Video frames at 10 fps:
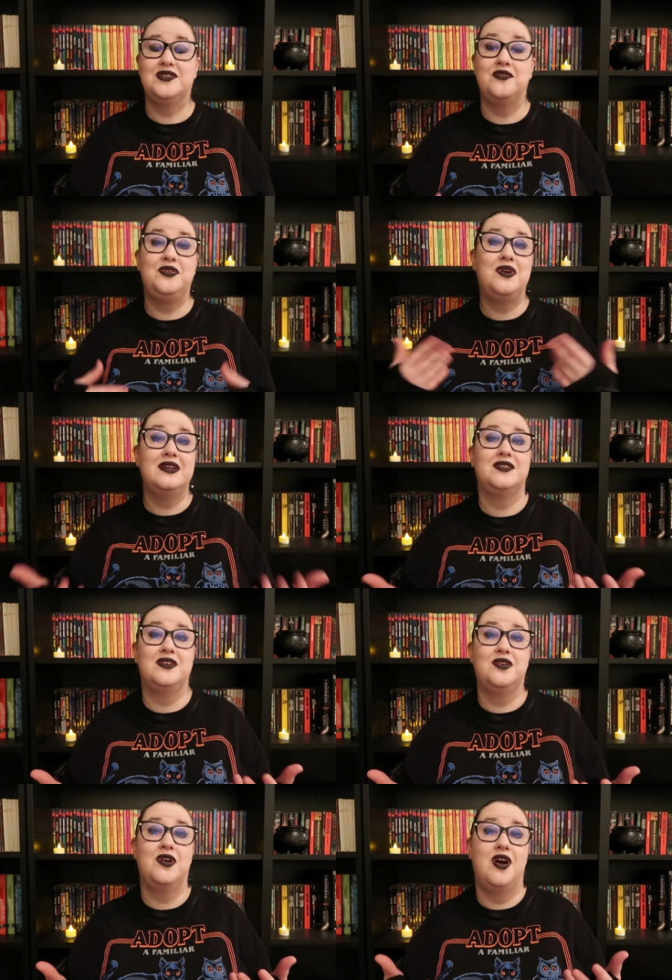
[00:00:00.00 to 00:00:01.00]
So if you guys
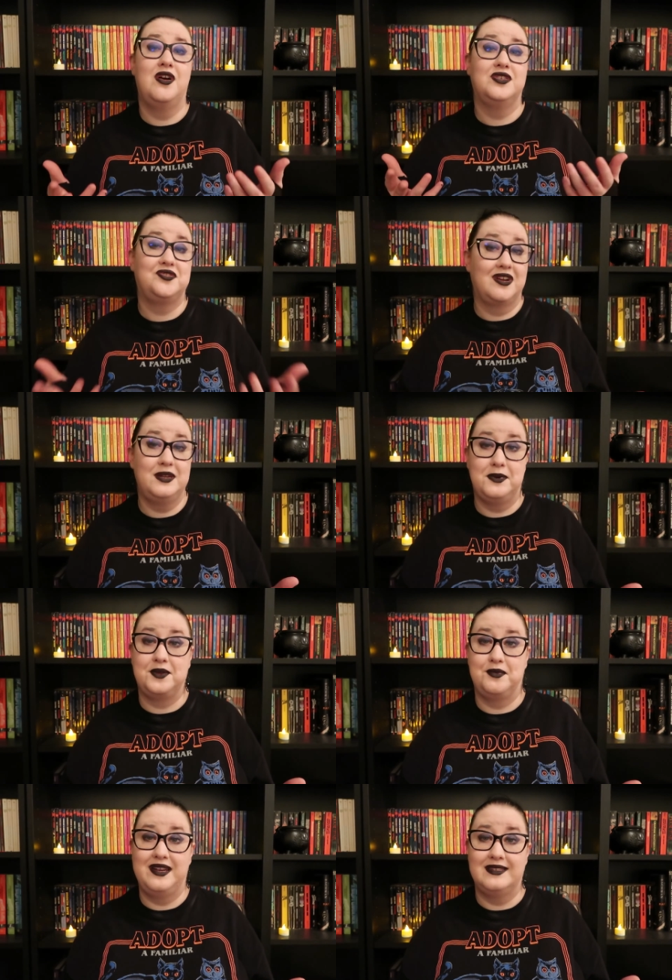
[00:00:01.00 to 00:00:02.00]
are, are struggling
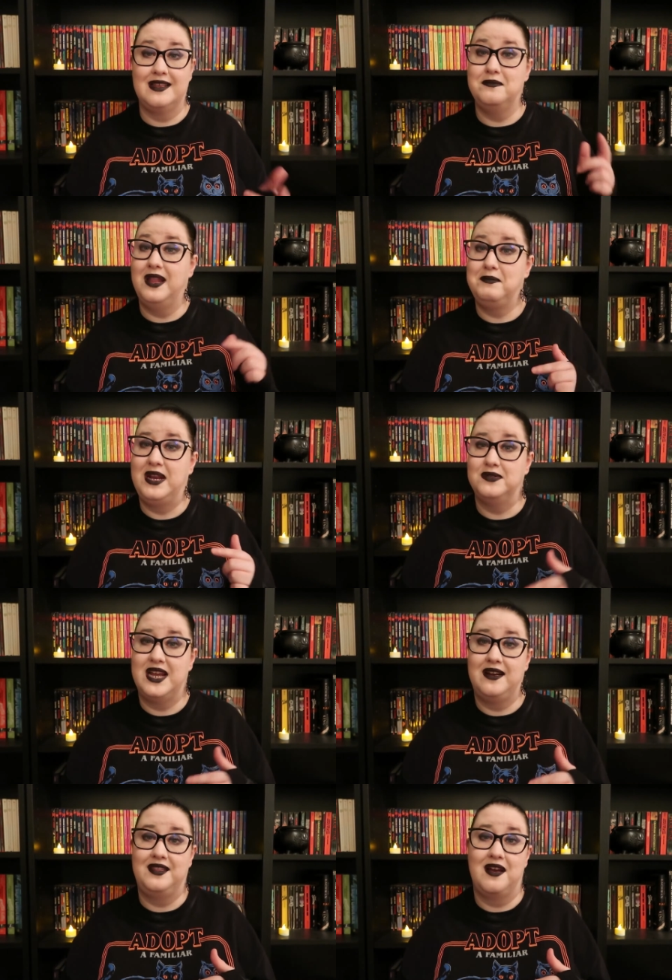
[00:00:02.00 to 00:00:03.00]
with a reading slump, let me know
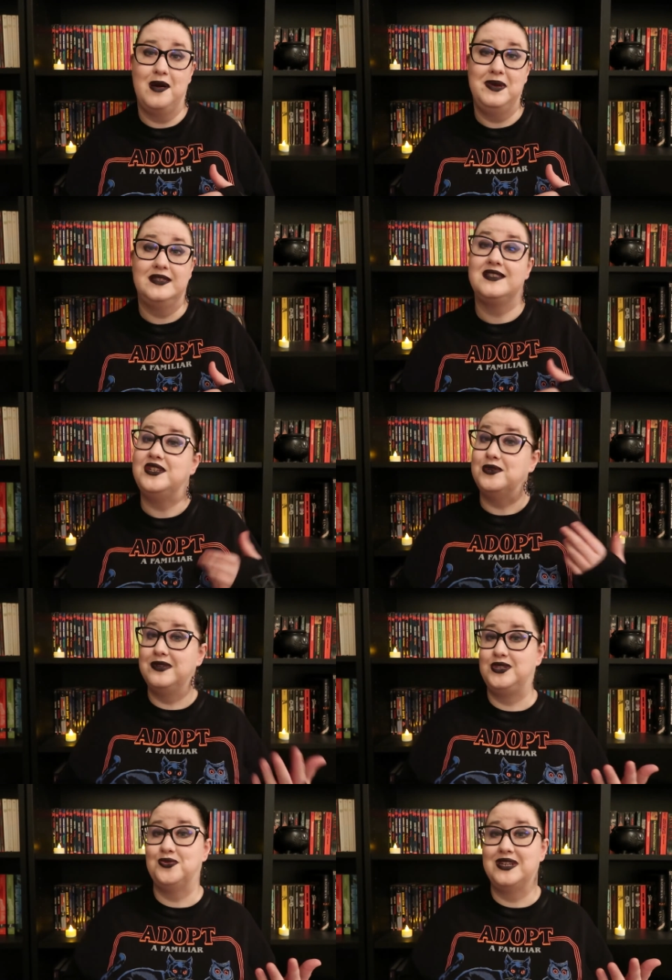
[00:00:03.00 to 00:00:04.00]
down in the comments. Do
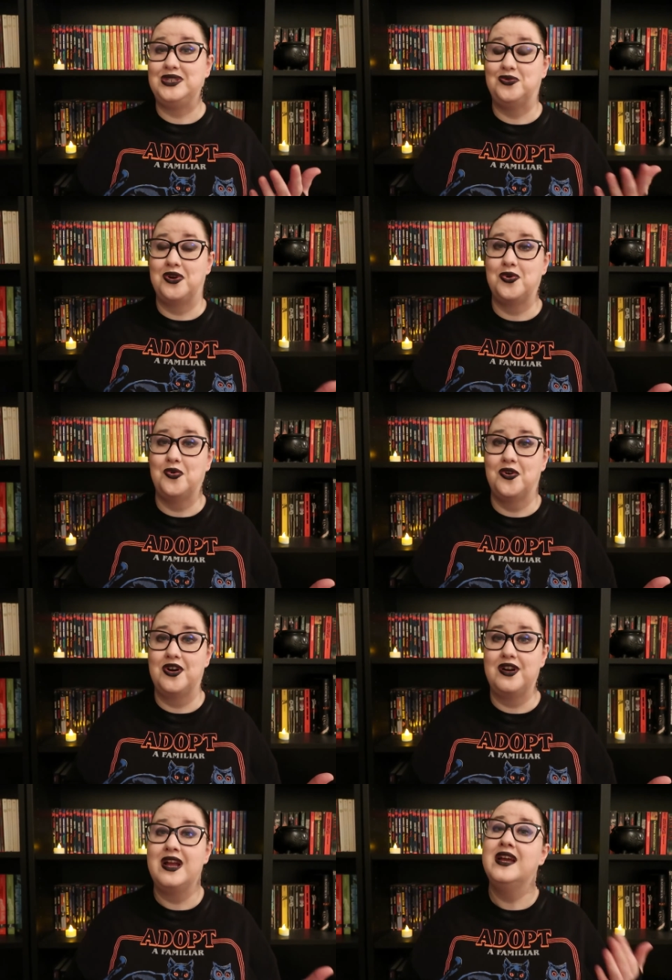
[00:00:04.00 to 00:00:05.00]
you enjoy short
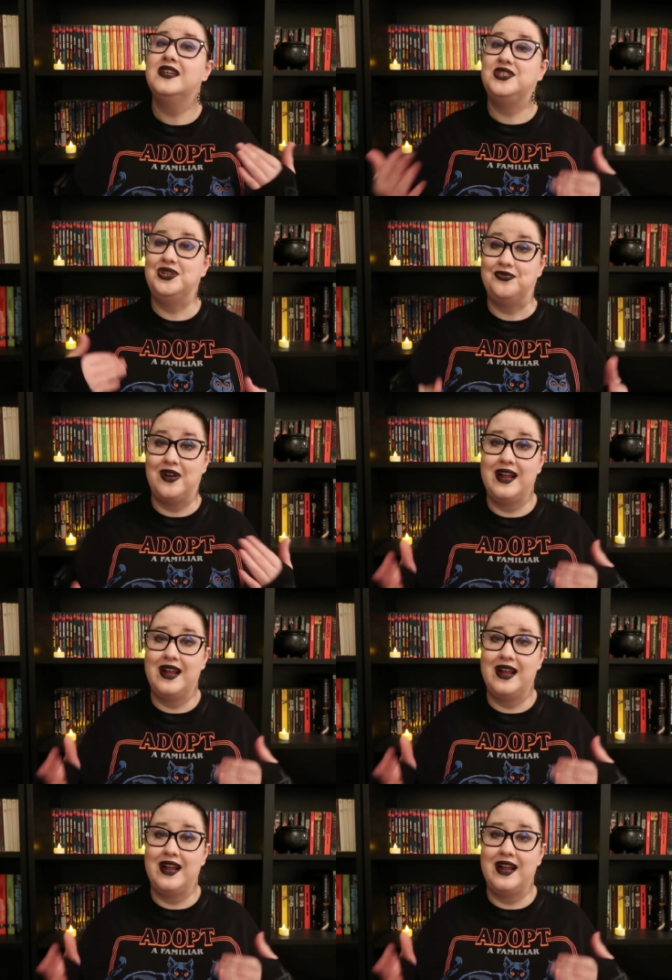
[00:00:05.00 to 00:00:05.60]
horror? Do you